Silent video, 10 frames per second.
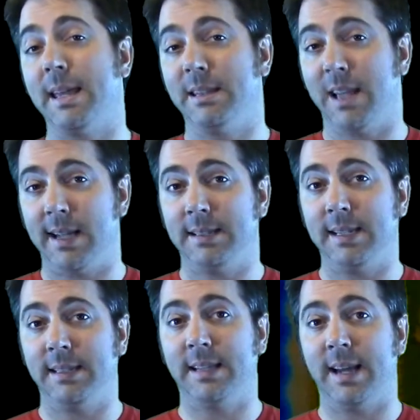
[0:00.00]
in
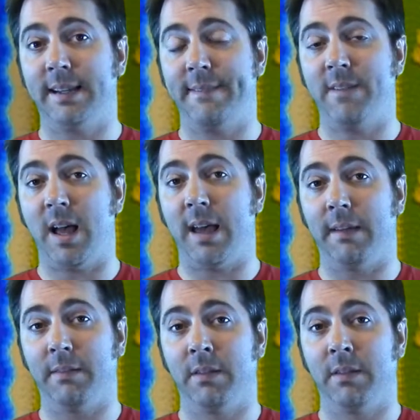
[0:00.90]
nineteen ninety-five.